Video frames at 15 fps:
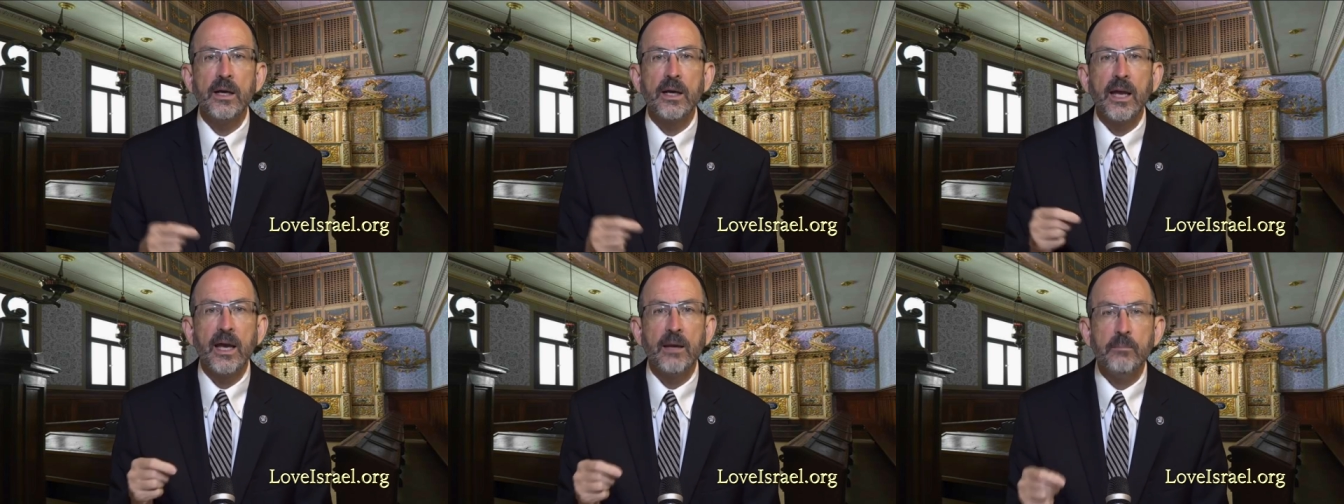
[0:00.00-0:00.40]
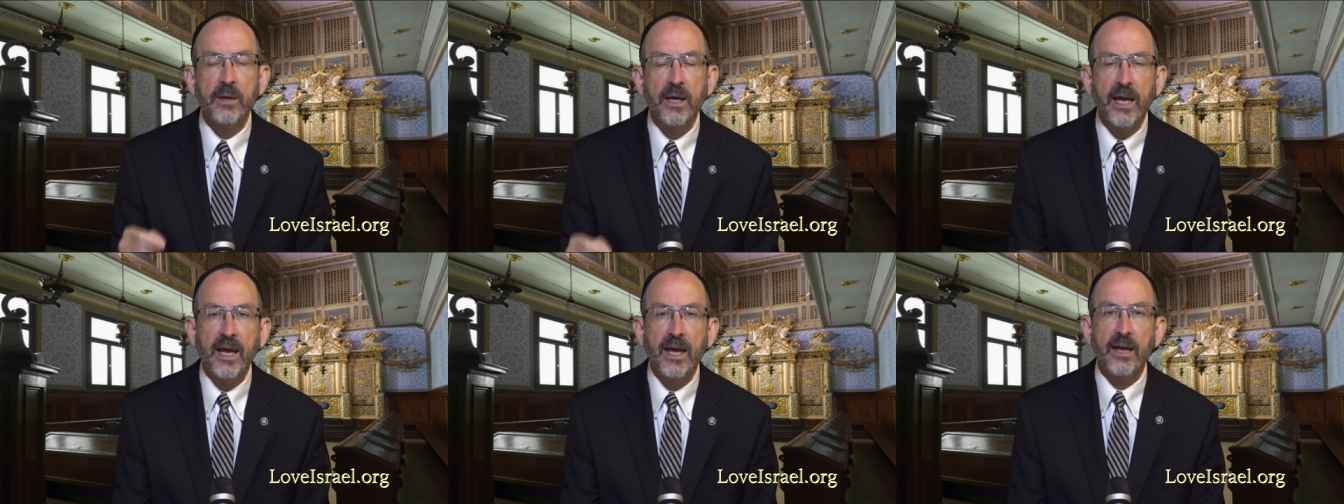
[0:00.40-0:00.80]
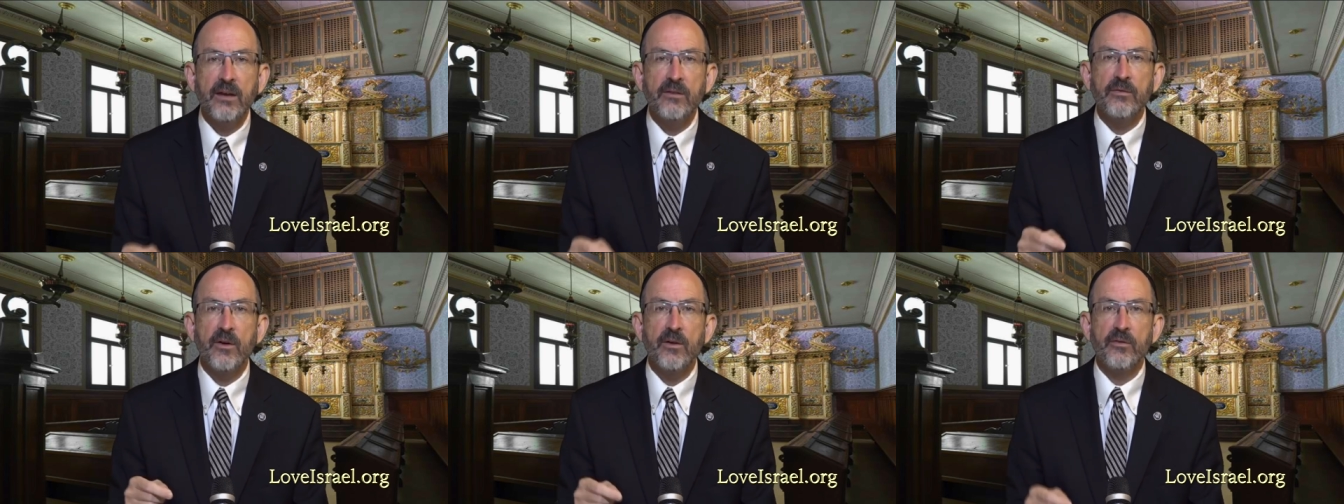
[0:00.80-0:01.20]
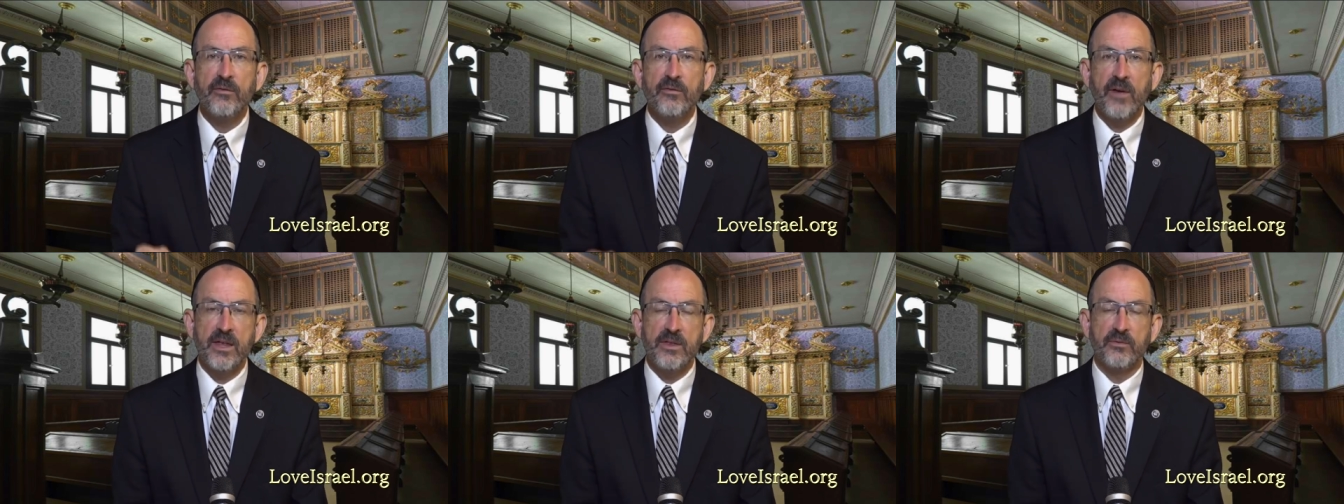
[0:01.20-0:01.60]
can behave
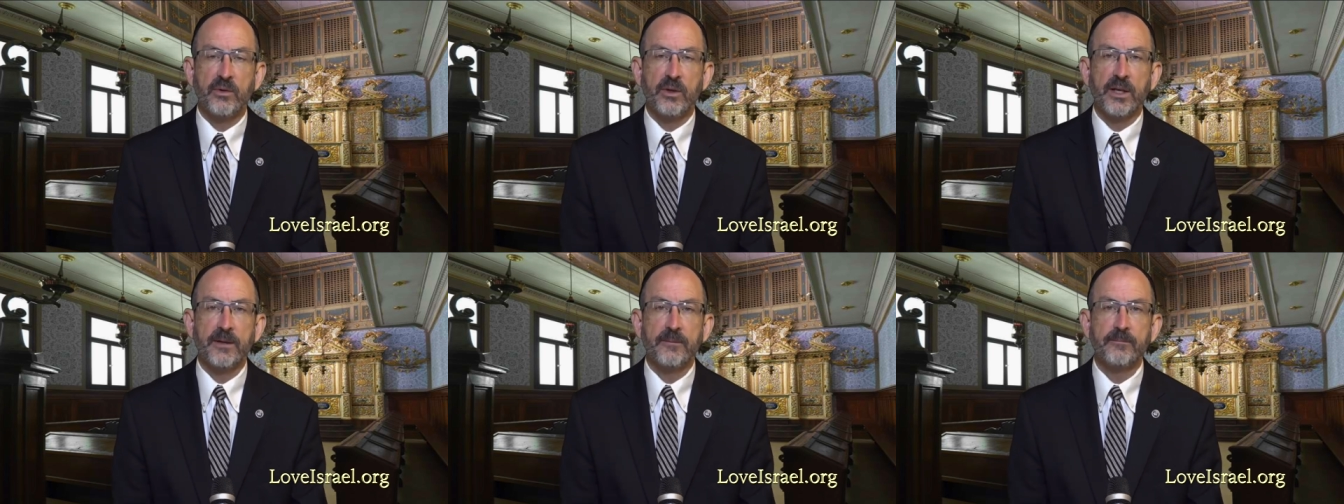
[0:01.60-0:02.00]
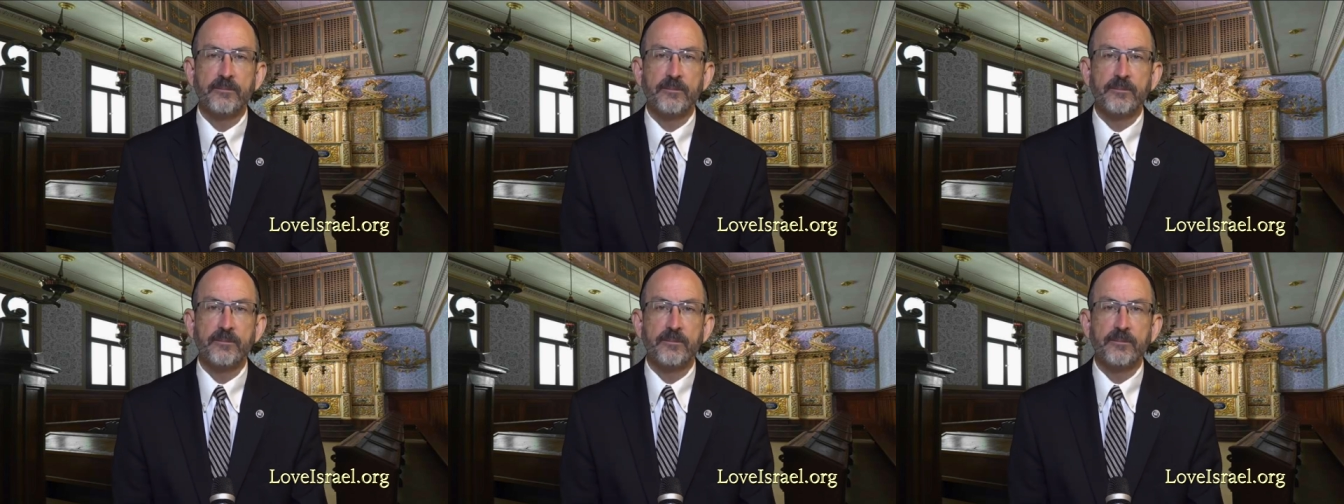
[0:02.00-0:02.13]
faithfully.